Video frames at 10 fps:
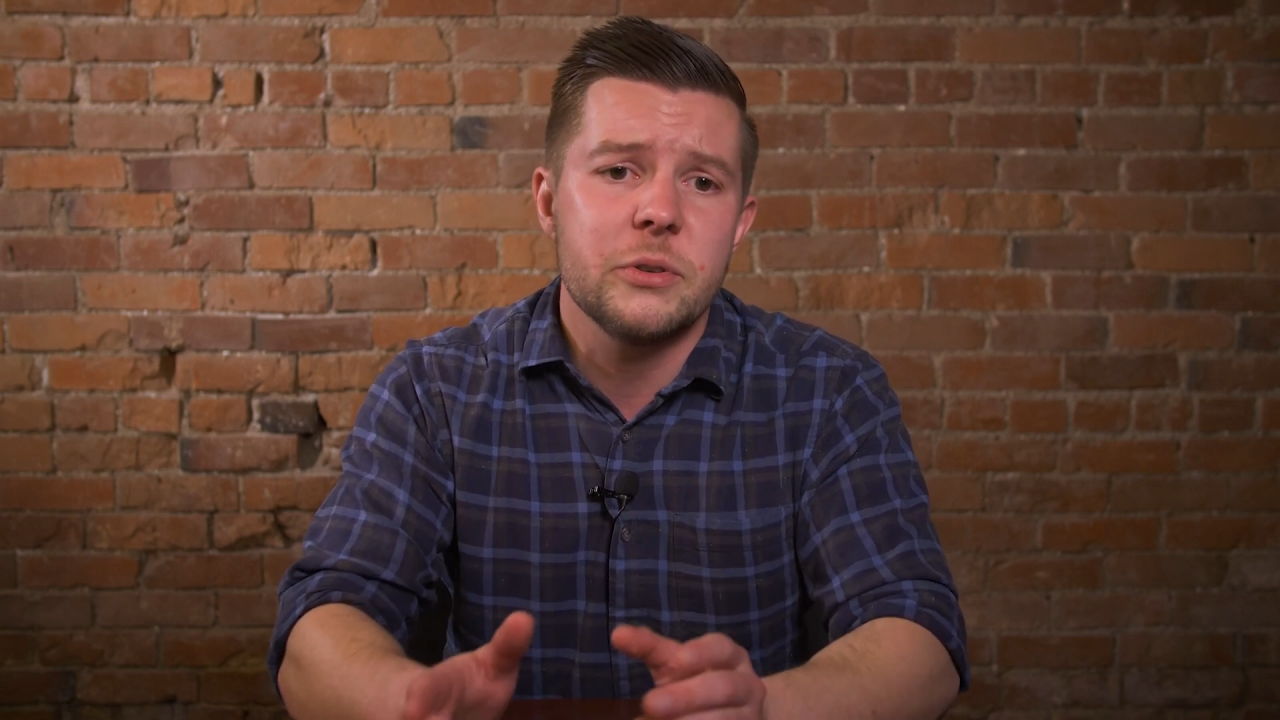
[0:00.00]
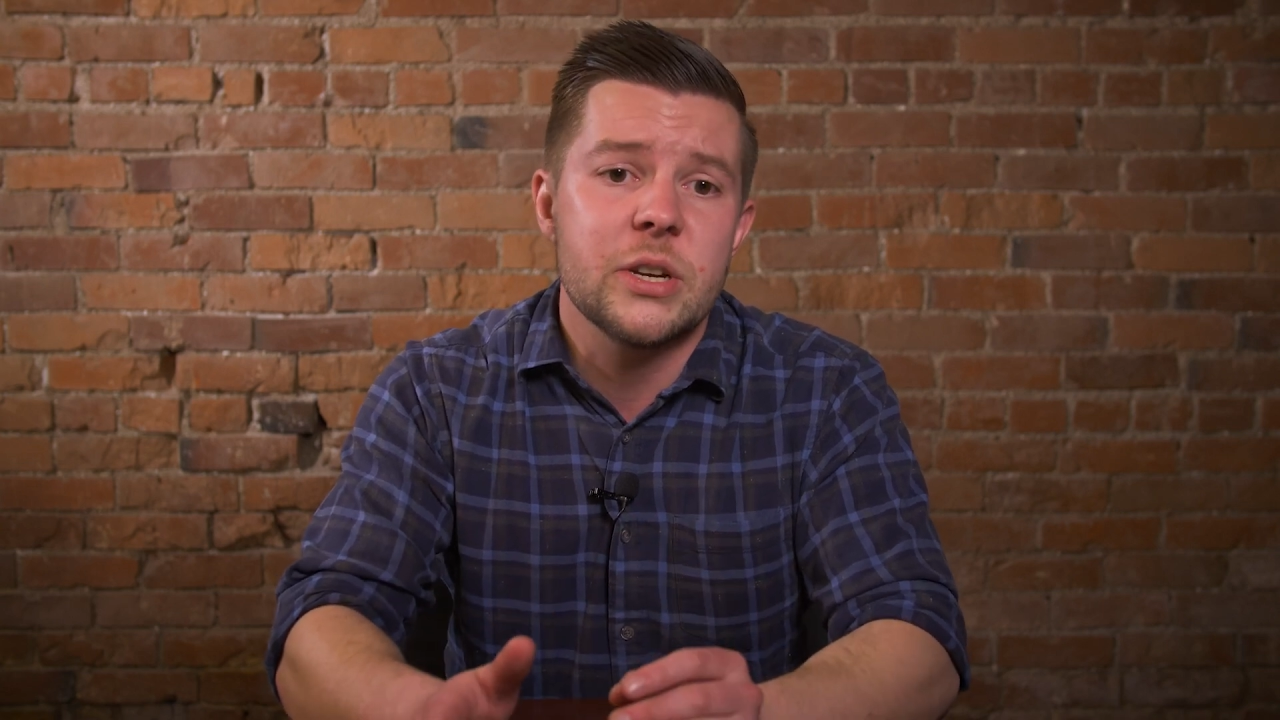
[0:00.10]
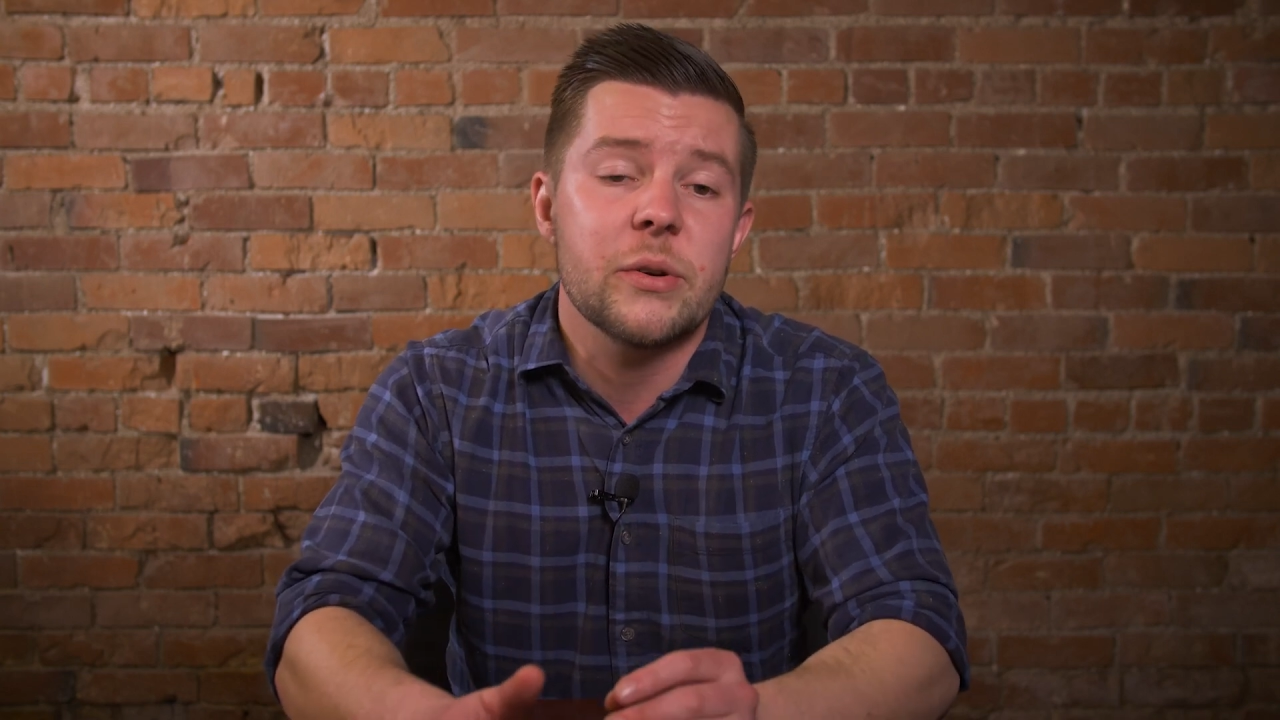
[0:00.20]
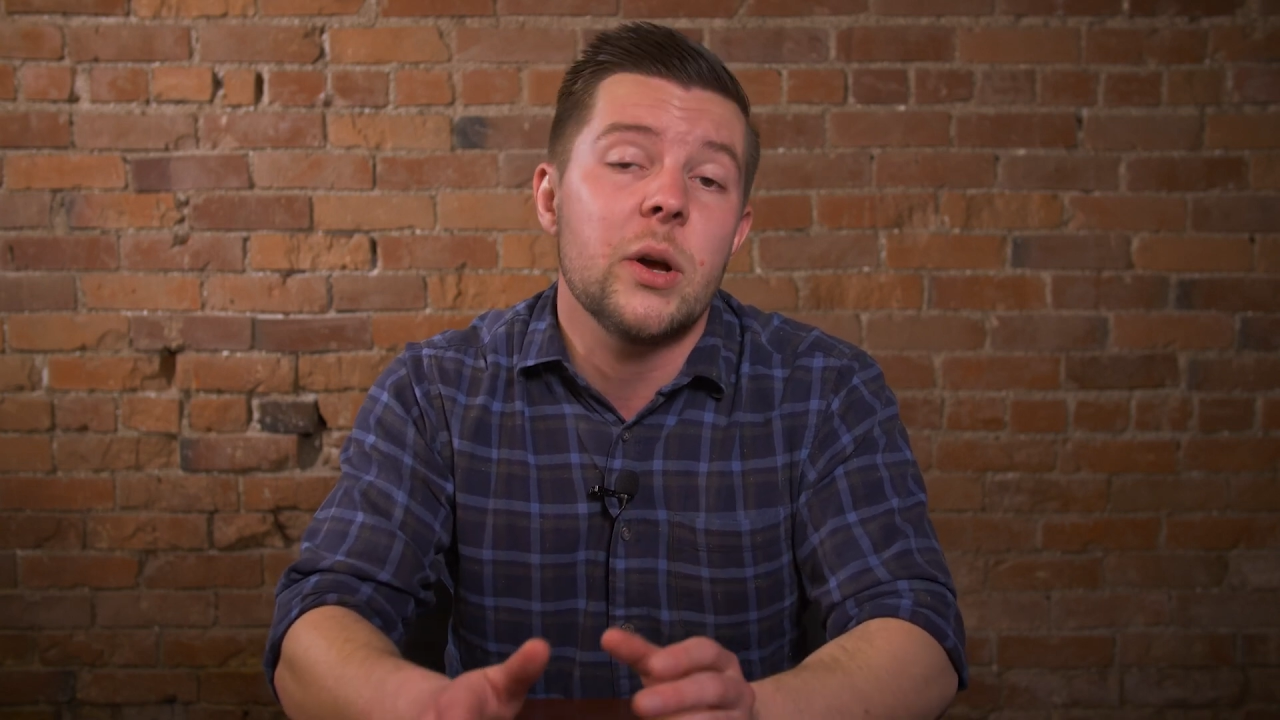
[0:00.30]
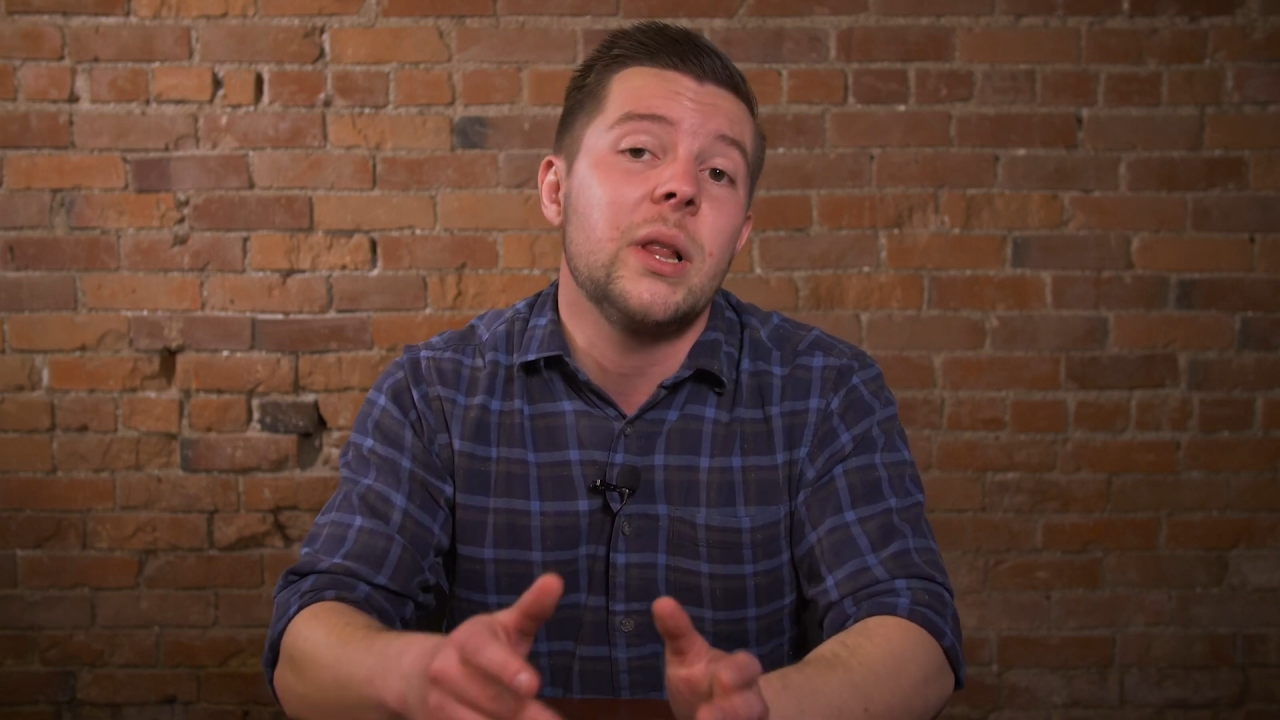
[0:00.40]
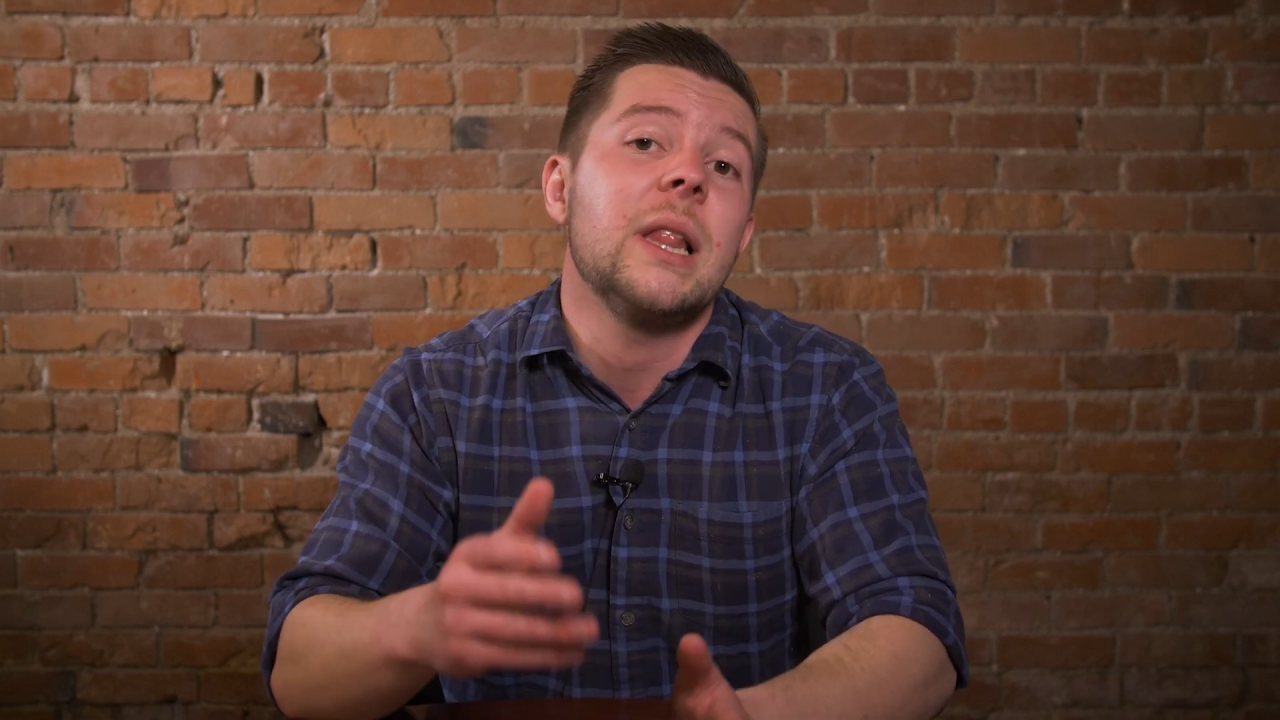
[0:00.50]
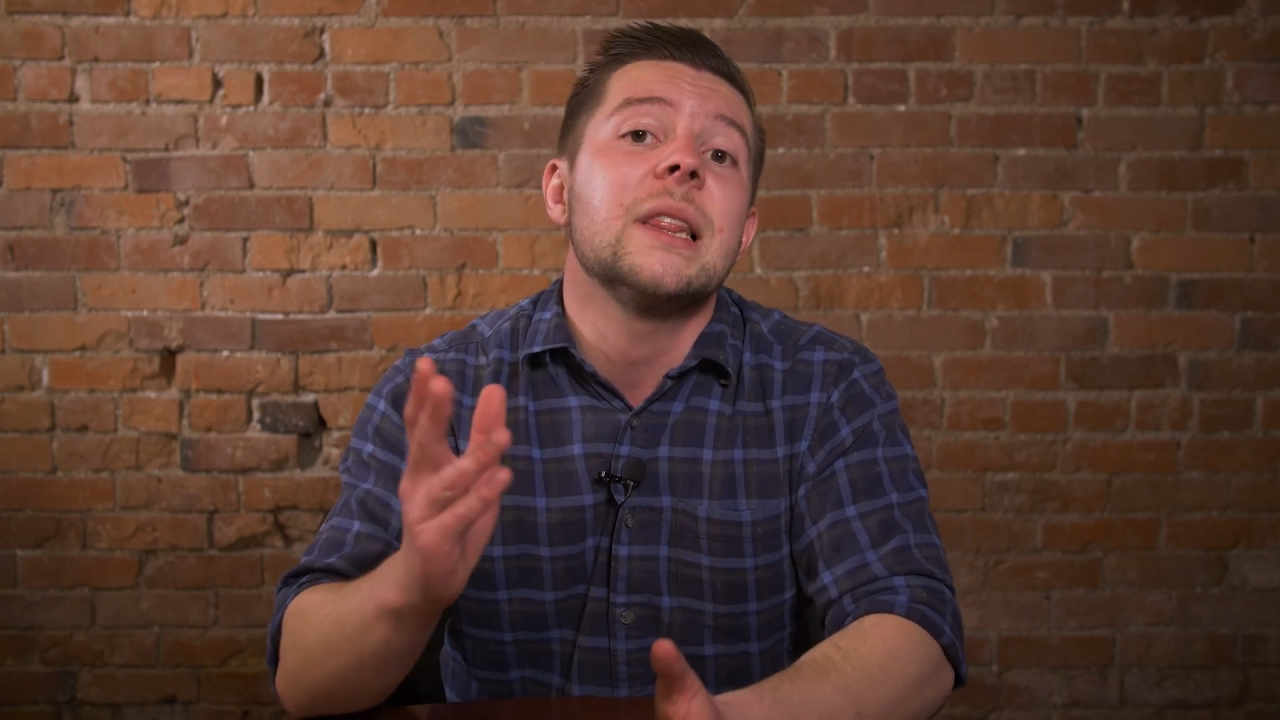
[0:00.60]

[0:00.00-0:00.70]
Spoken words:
material,